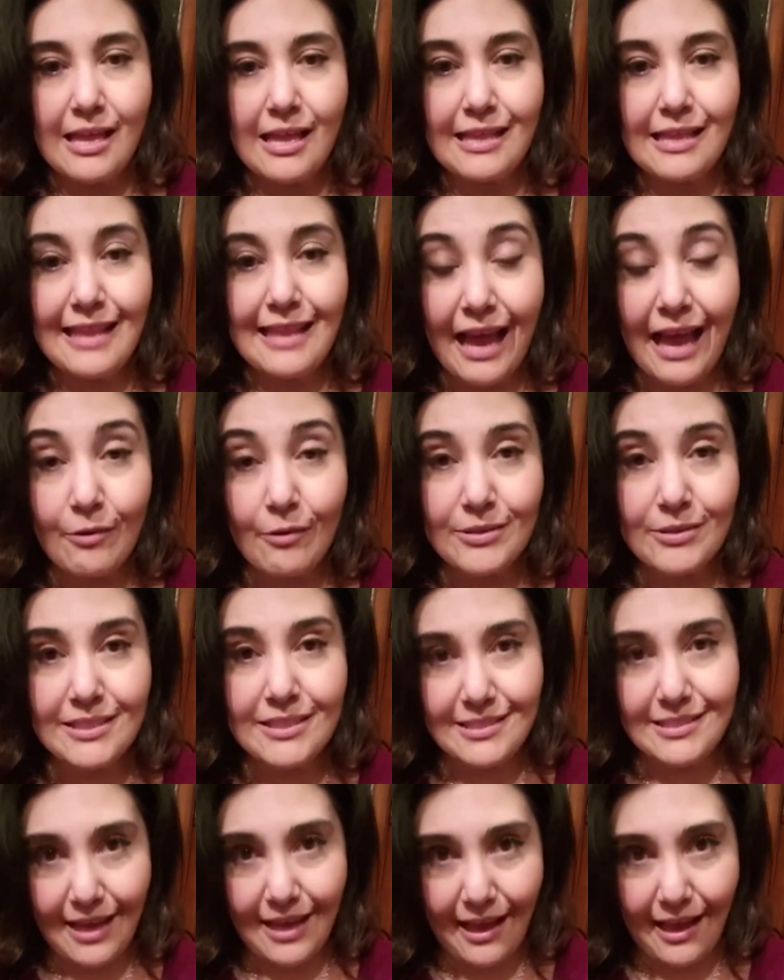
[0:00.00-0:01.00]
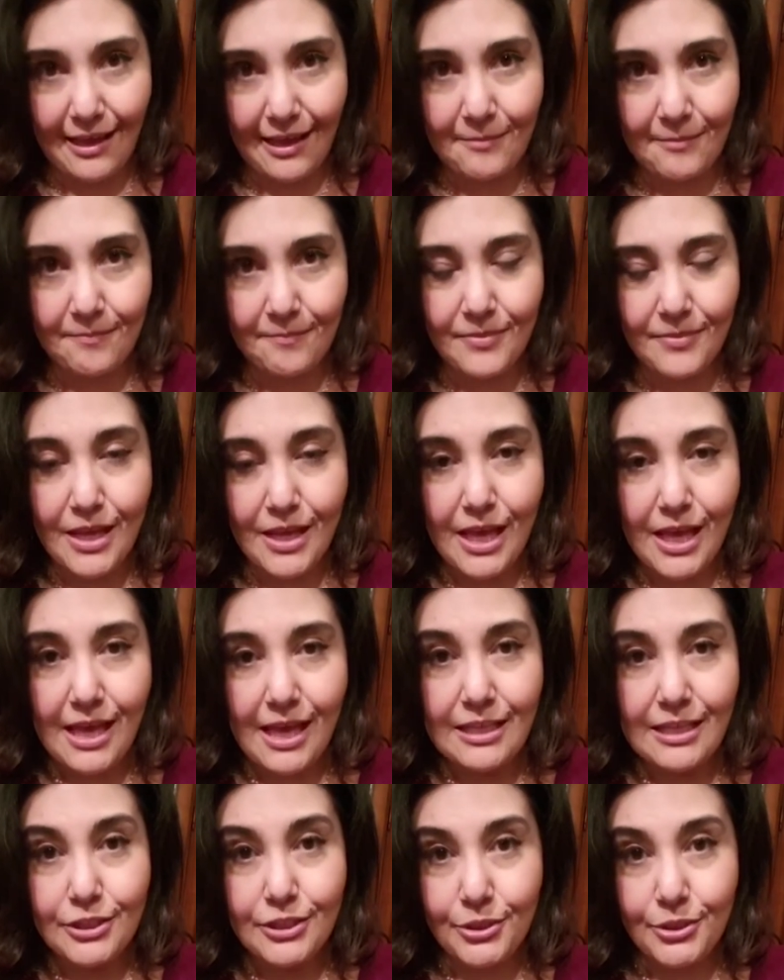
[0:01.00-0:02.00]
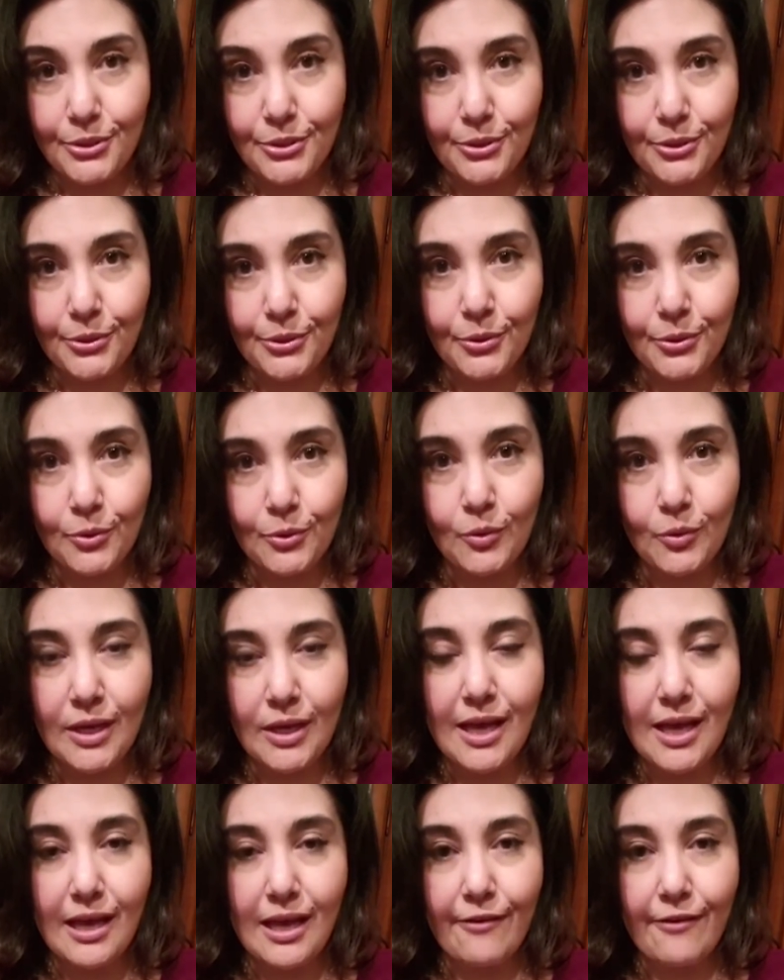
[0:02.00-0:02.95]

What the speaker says: now is the time to